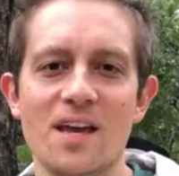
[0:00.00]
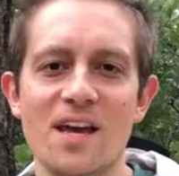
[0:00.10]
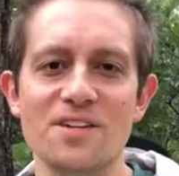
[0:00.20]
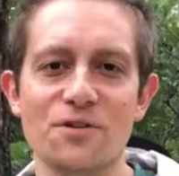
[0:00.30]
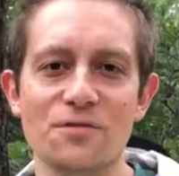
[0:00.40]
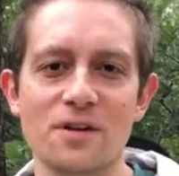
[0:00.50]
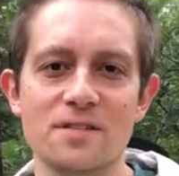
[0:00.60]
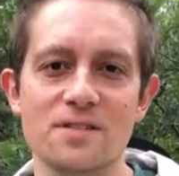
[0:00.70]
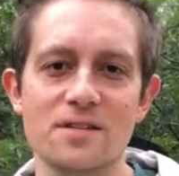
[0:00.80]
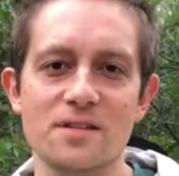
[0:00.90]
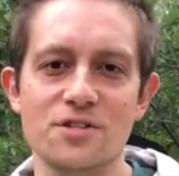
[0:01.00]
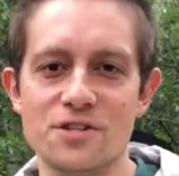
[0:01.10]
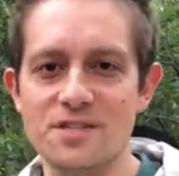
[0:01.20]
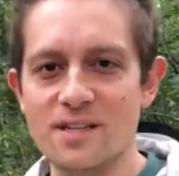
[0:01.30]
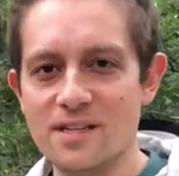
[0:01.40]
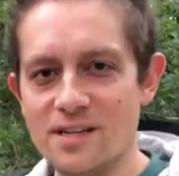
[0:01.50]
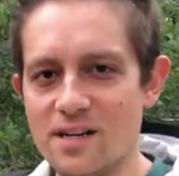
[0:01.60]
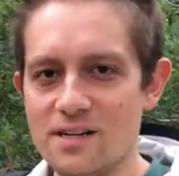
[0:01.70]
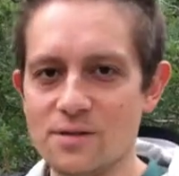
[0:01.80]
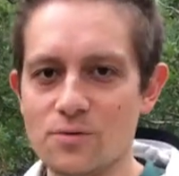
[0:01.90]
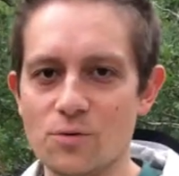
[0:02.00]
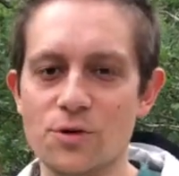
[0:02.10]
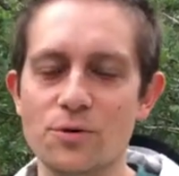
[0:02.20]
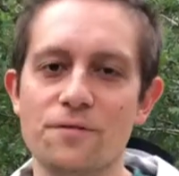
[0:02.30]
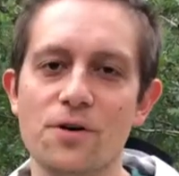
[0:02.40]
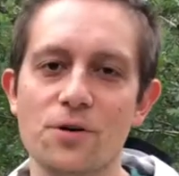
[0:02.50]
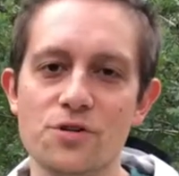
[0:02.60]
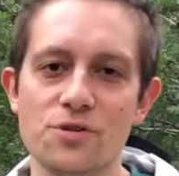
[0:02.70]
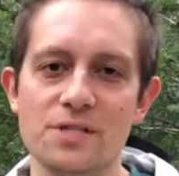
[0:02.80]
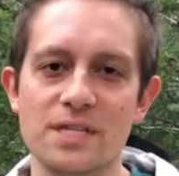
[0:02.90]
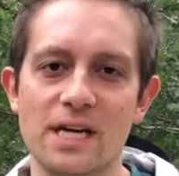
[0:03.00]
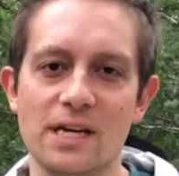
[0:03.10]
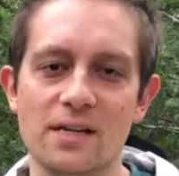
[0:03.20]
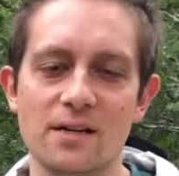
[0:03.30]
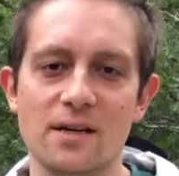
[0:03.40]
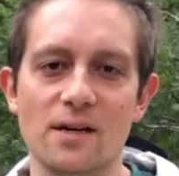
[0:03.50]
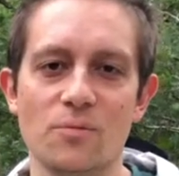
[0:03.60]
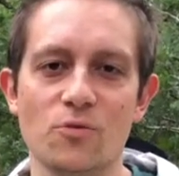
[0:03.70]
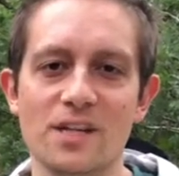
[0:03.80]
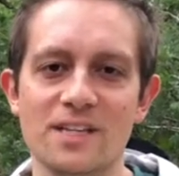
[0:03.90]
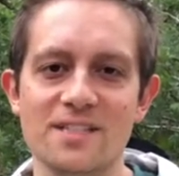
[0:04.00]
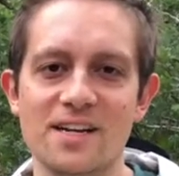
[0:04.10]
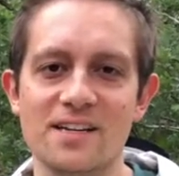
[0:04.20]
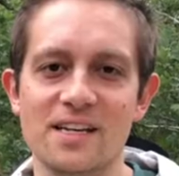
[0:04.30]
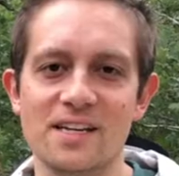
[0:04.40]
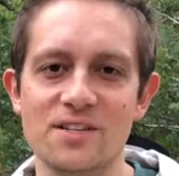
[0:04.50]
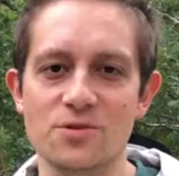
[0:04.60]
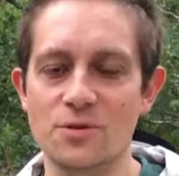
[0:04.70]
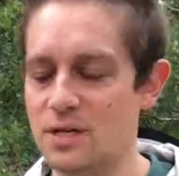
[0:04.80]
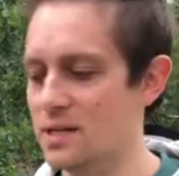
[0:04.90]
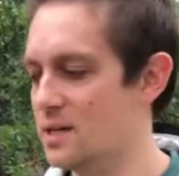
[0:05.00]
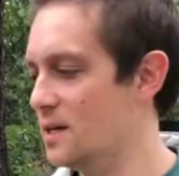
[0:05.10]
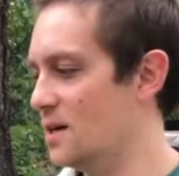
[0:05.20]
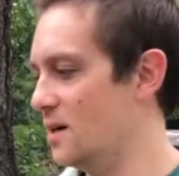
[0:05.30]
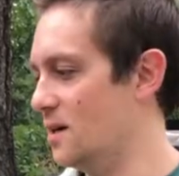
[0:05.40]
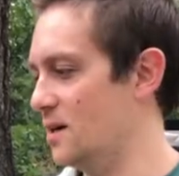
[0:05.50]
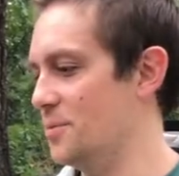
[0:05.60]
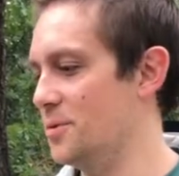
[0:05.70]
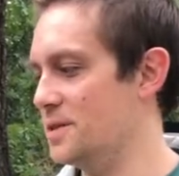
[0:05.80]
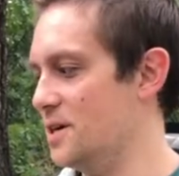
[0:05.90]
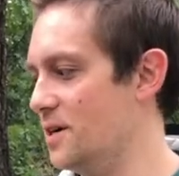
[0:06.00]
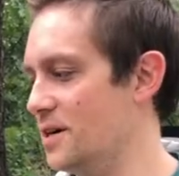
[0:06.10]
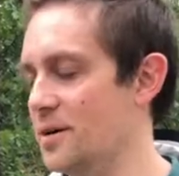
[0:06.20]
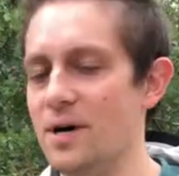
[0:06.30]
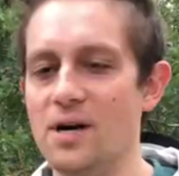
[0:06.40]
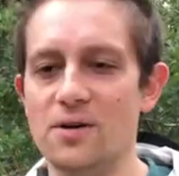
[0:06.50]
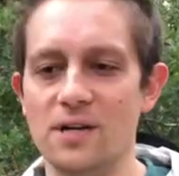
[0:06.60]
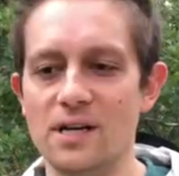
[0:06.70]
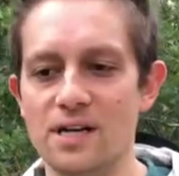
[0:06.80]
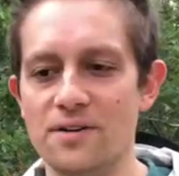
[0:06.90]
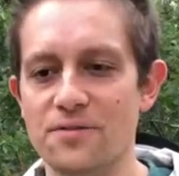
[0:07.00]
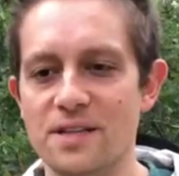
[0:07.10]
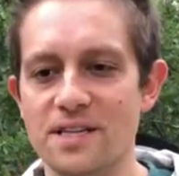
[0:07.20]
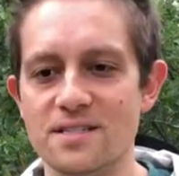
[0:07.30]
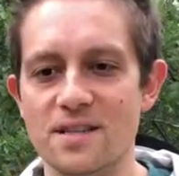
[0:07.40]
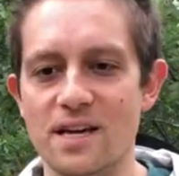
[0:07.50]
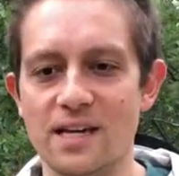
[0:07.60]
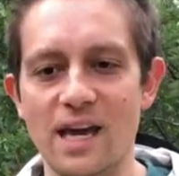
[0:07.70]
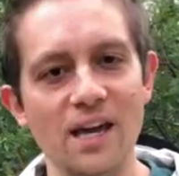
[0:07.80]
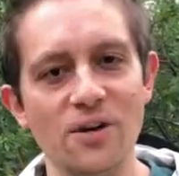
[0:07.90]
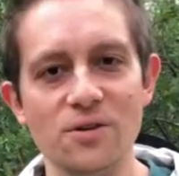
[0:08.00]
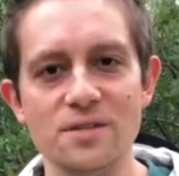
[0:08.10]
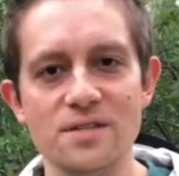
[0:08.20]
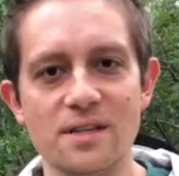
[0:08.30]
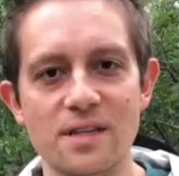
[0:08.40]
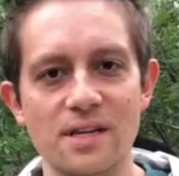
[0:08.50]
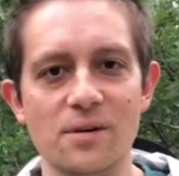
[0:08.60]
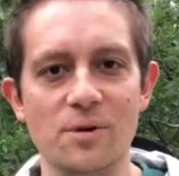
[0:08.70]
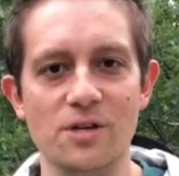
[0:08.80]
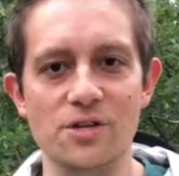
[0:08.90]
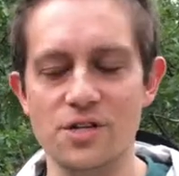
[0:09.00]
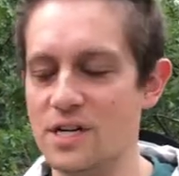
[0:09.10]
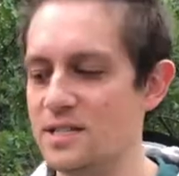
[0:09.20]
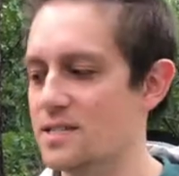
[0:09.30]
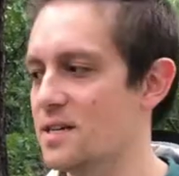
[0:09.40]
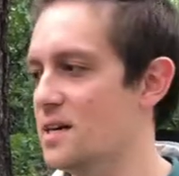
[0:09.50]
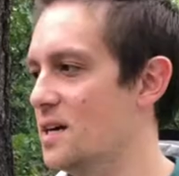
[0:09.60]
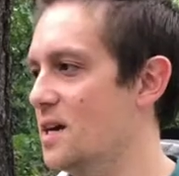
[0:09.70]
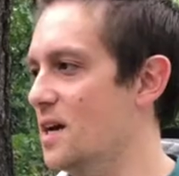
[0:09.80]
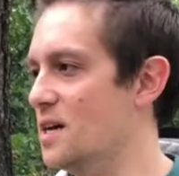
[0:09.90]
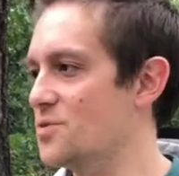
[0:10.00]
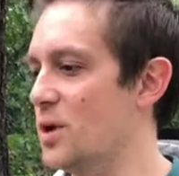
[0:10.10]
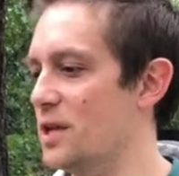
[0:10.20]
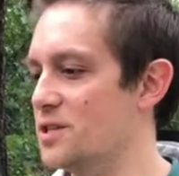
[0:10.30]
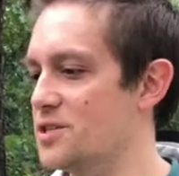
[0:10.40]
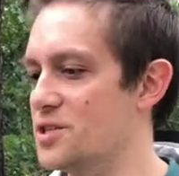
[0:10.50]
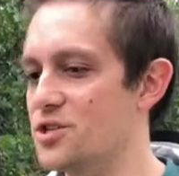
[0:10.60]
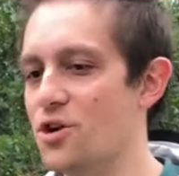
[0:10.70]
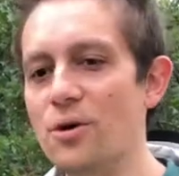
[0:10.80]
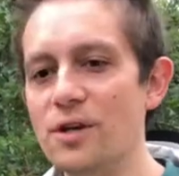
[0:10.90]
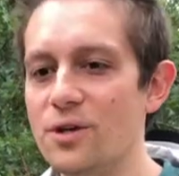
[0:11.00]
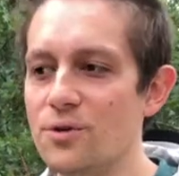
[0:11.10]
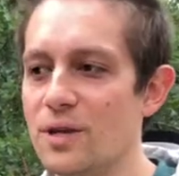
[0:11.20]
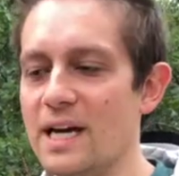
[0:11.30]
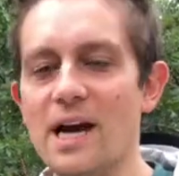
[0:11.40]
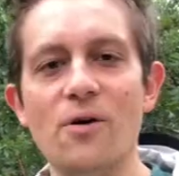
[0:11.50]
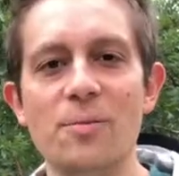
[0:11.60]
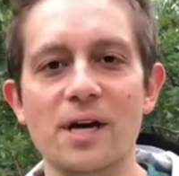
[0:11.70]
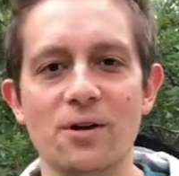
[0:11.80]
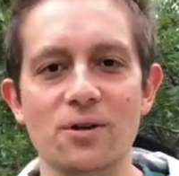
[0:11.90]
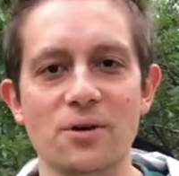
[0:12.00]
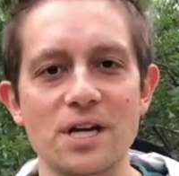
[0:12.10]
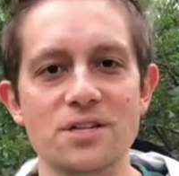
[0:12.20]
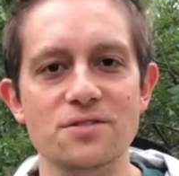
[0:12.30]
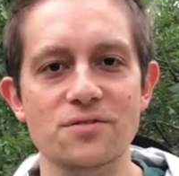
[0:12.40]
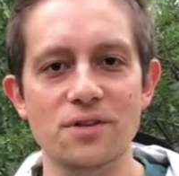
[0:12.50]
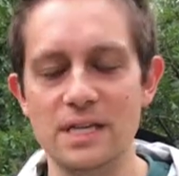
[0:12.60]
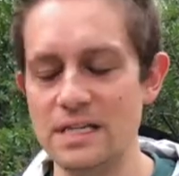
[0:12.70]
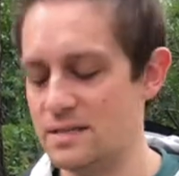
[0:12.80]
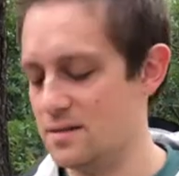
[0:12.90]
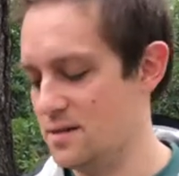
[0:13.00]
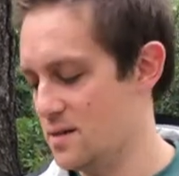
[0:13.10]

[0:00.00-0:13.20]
Hey, doll friends, it's Justin and Kanata. We're doing the photo shoot today. I'm really excited to get into it. I'm gonna be talking about a lot of different things like angles, thinking about your shots, as well as just showing you like how I pick out locations for things.